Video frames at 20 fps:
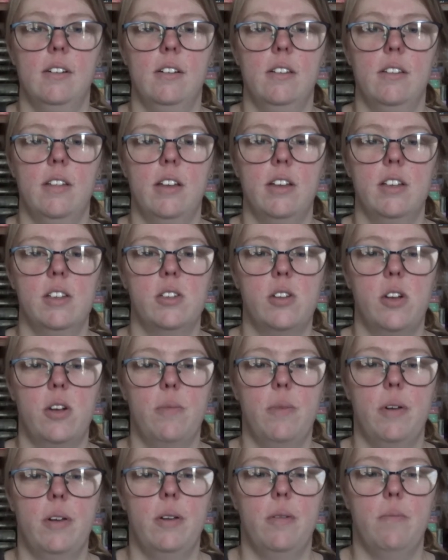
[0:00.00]
there's
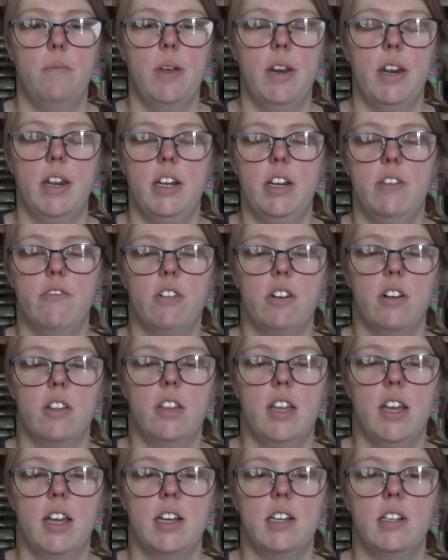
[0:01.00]
so many different
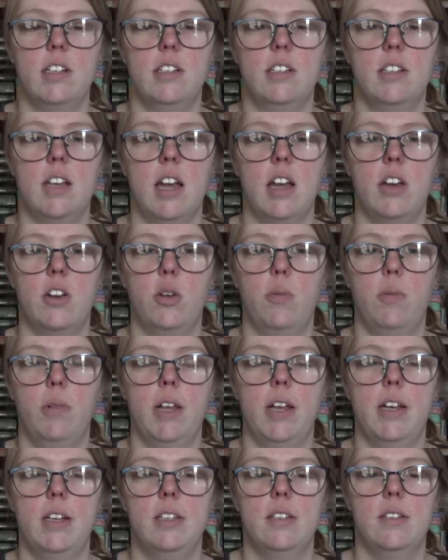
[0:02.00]
things and new
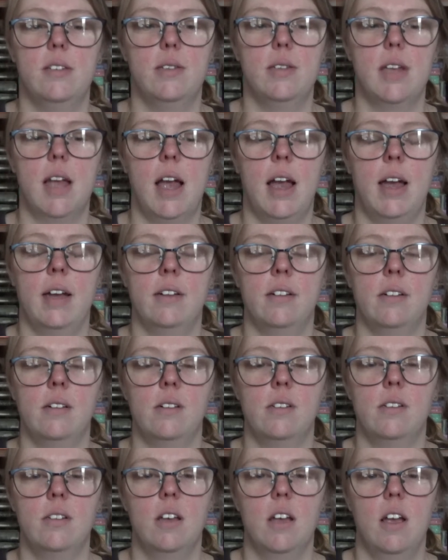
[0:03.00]
places
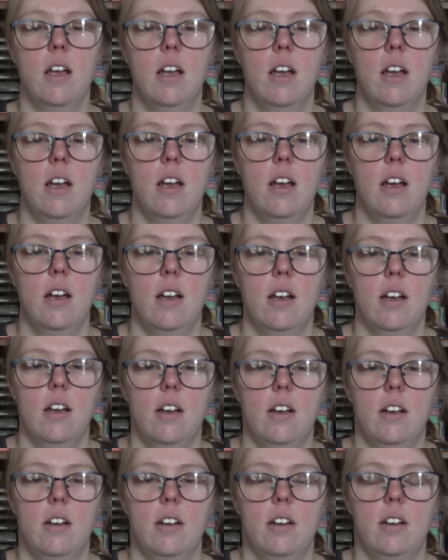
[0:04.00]
and
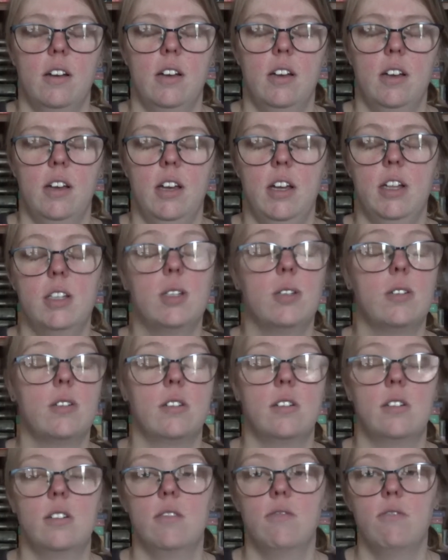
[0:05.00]
it's
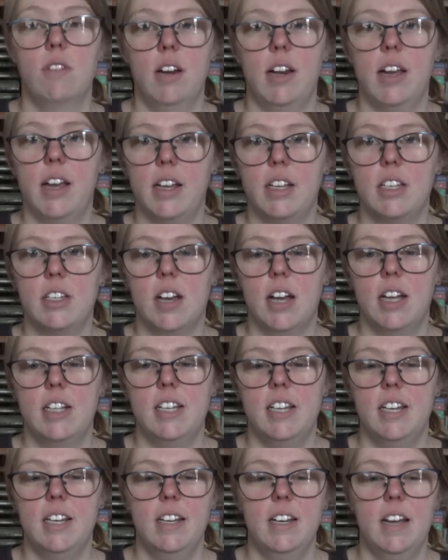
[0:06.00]
really
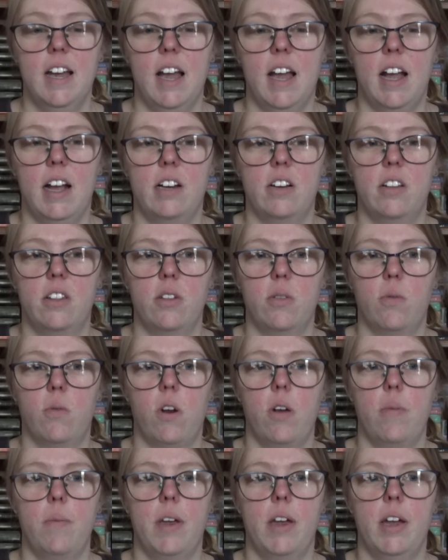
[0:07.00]
exciting and the
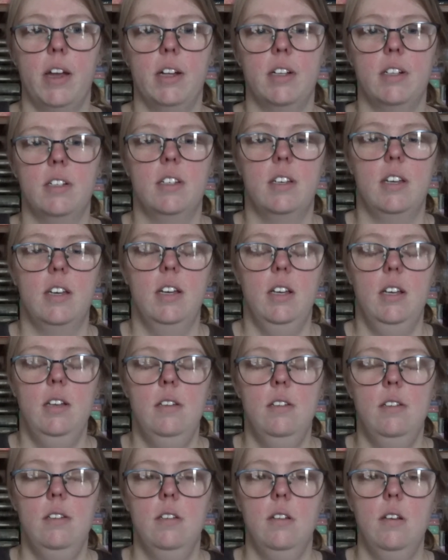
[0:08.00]
romance
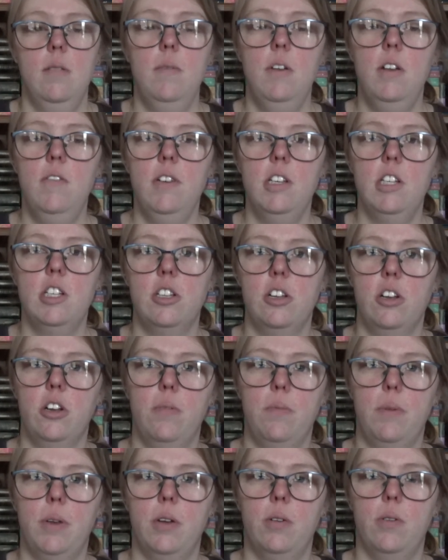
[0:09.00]
is a bit of a
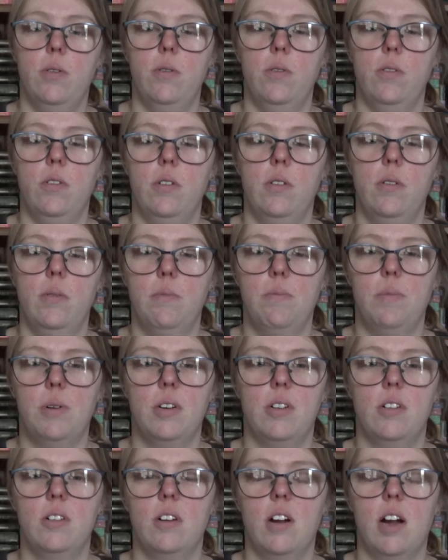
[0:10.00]
slow build
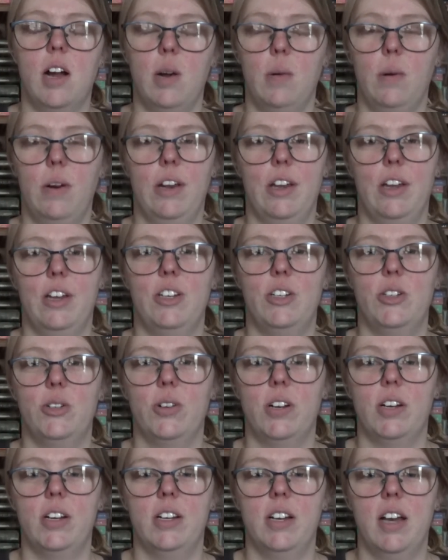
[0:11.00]
but I really
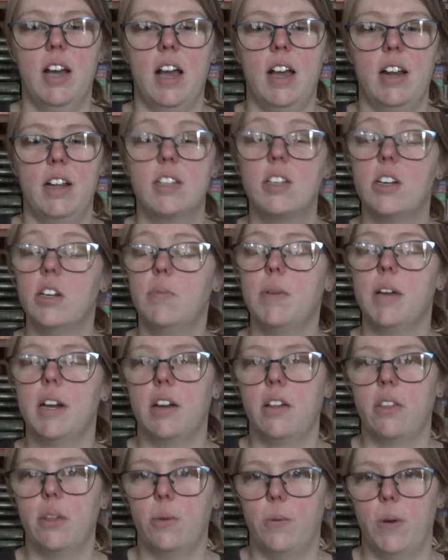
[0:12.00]
enjoy it and it's going to be
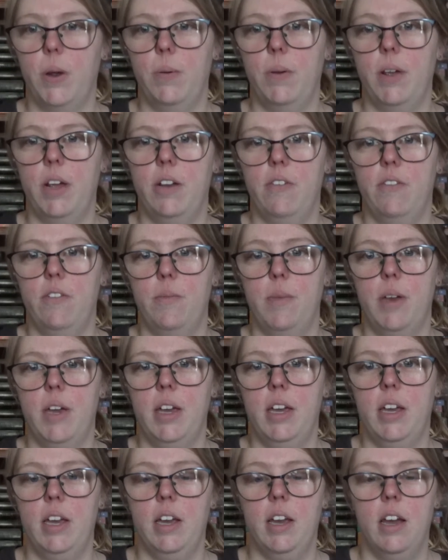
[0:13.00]
another reread for
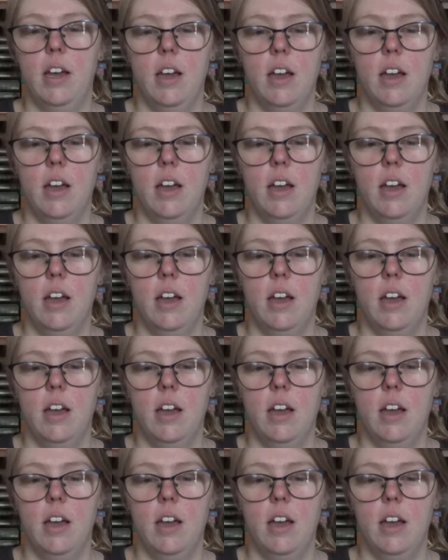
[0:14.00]
me